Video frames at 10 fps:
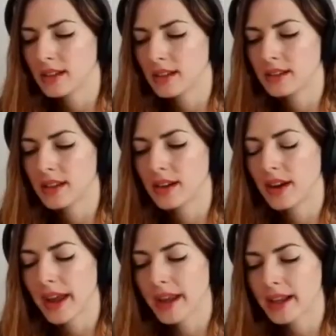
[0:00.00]
their
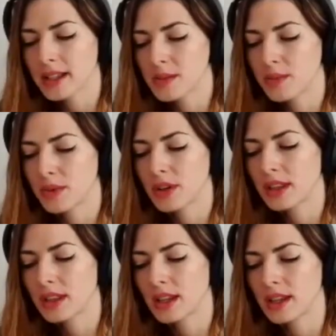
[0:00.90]

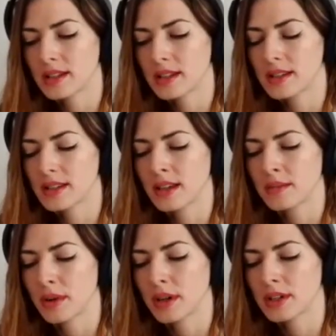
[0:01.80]
expertise in
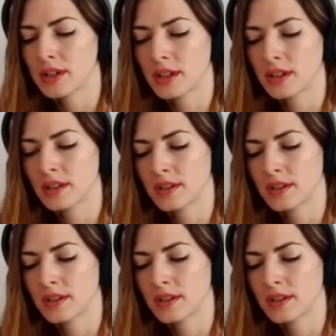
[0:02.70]
bhajan